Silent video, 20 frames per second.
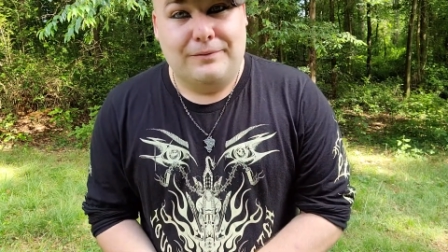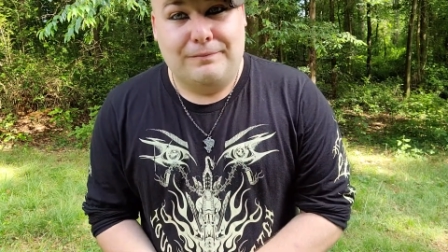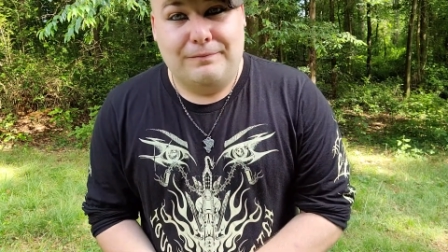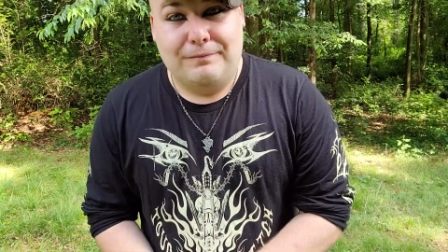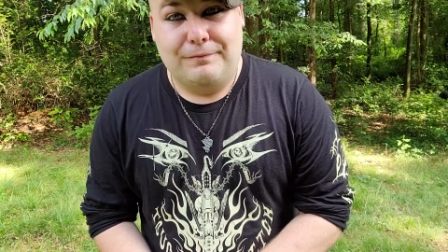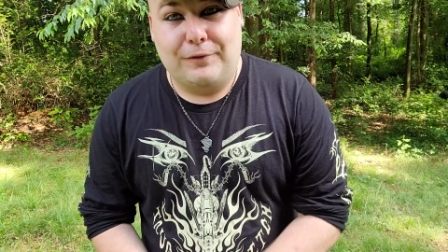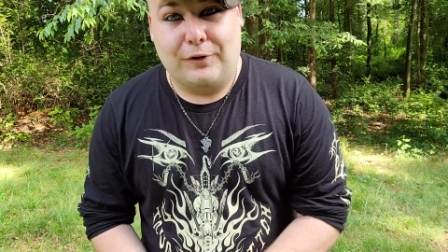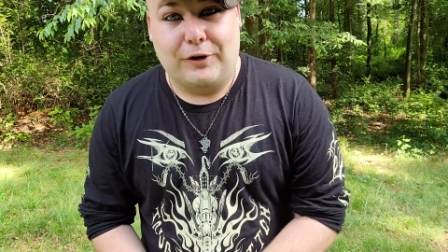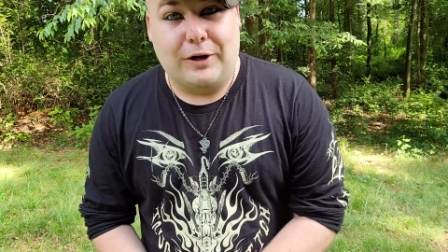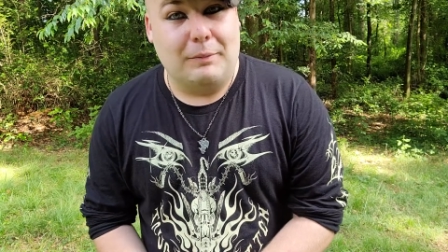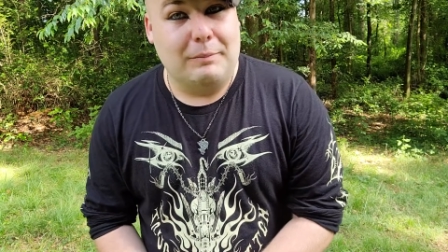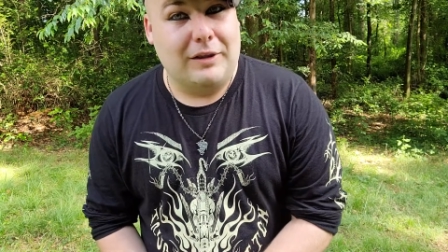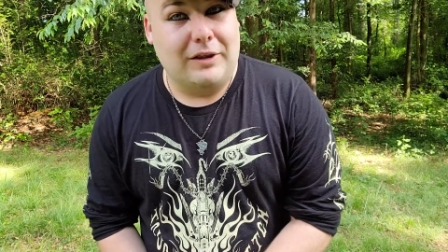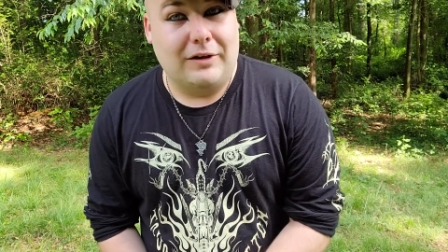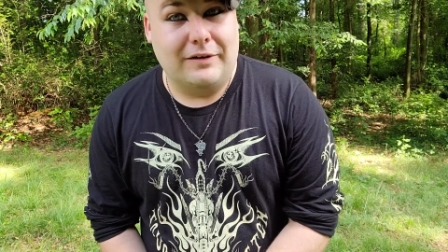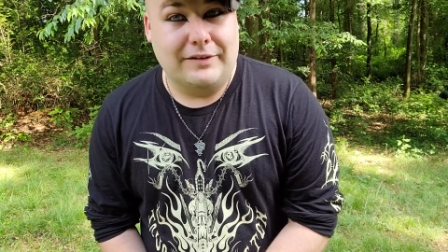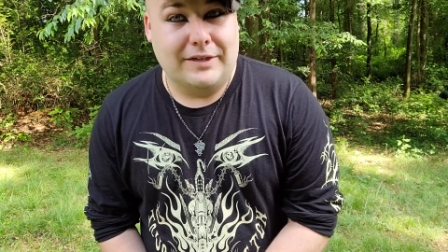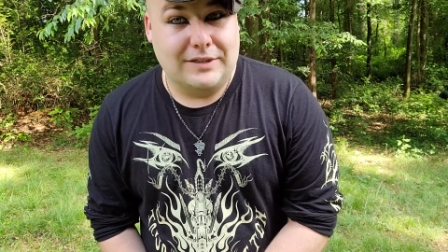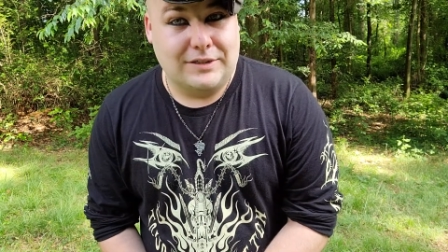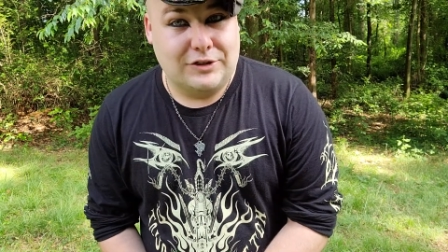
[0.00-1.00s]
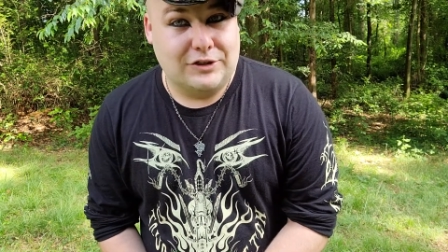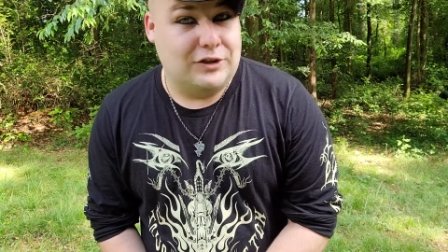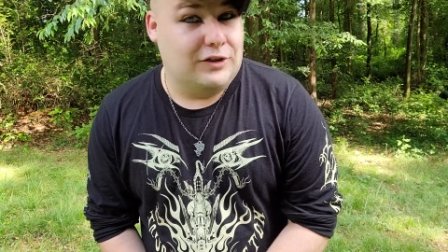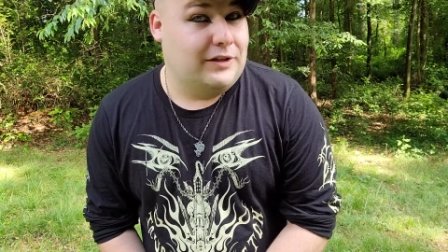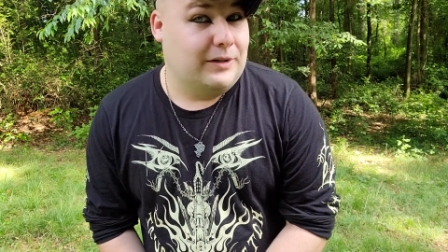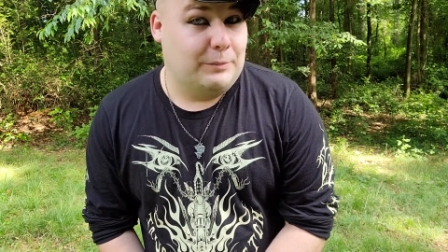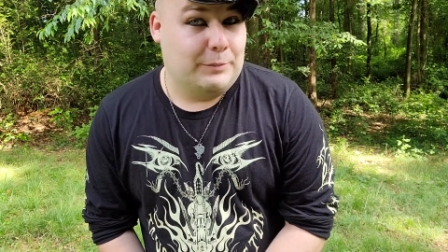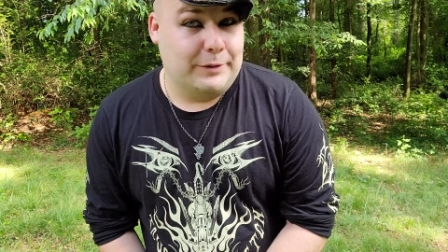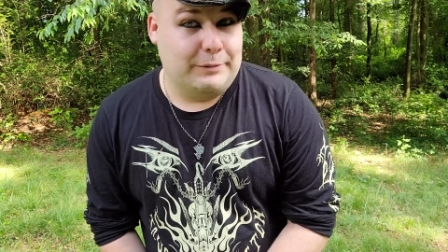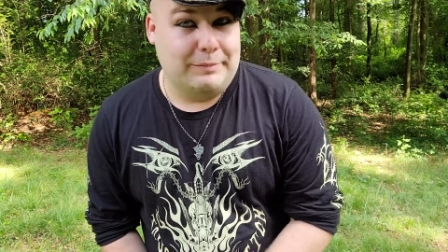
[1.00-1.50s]
for coming along this journey
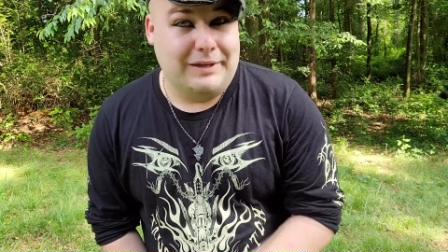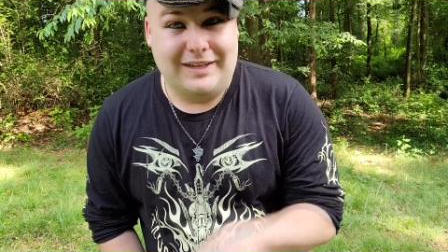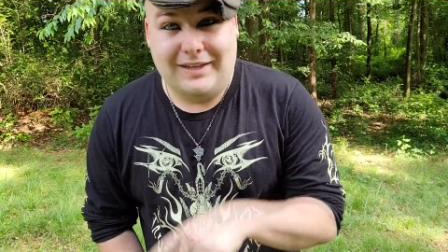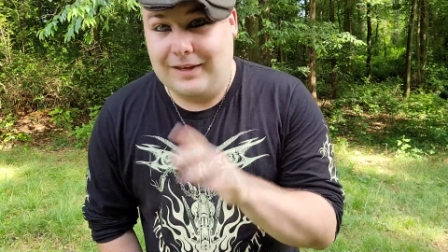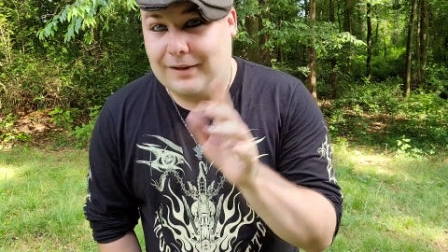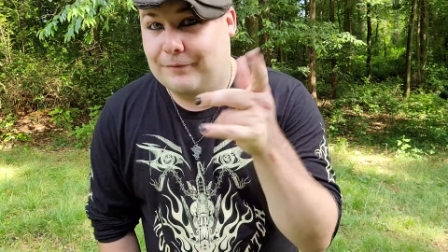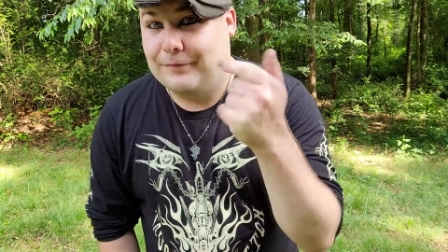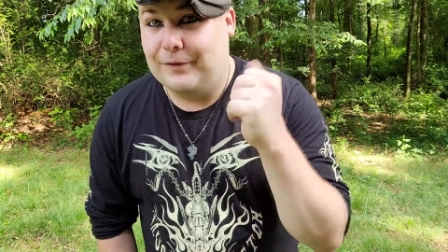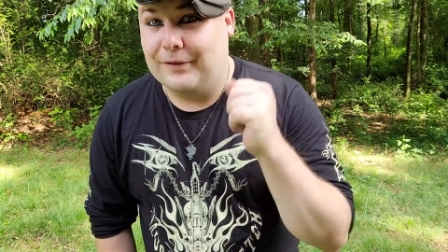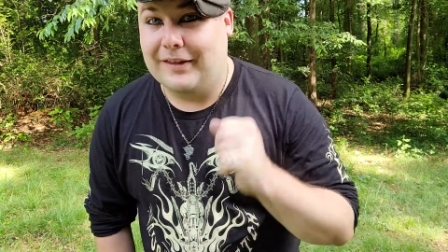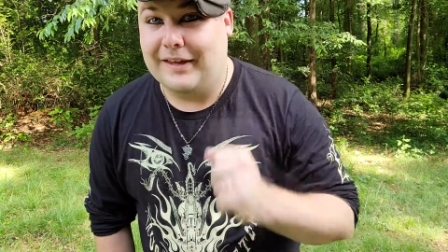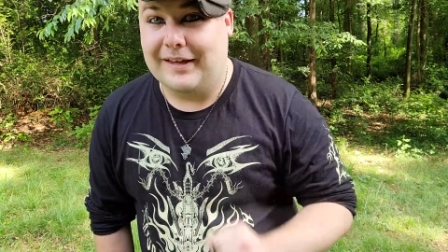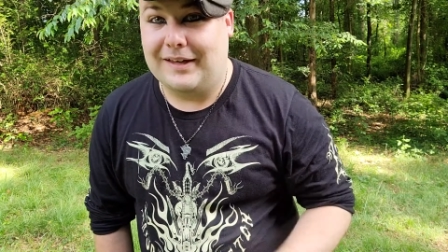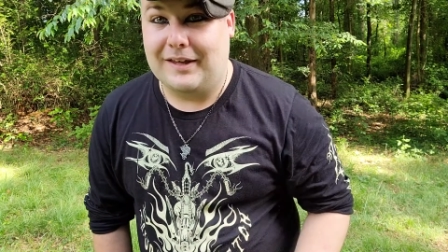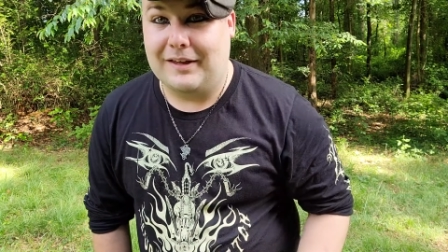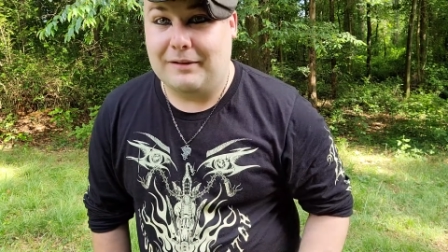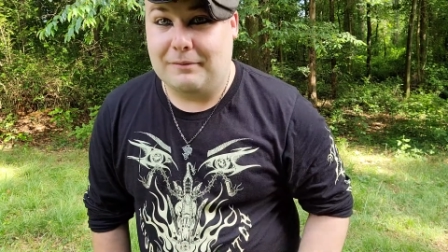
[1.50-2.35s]
with me. If you like